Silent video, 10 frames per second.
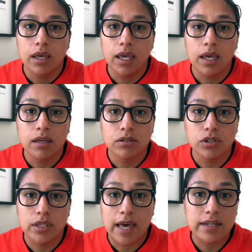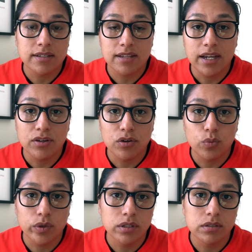And that designer
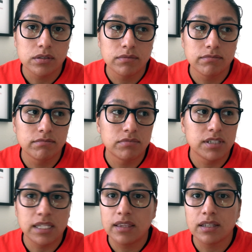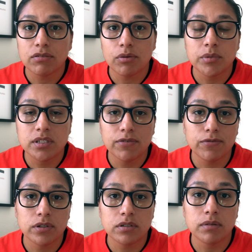will see things from a
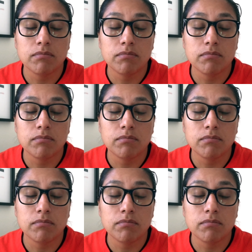different,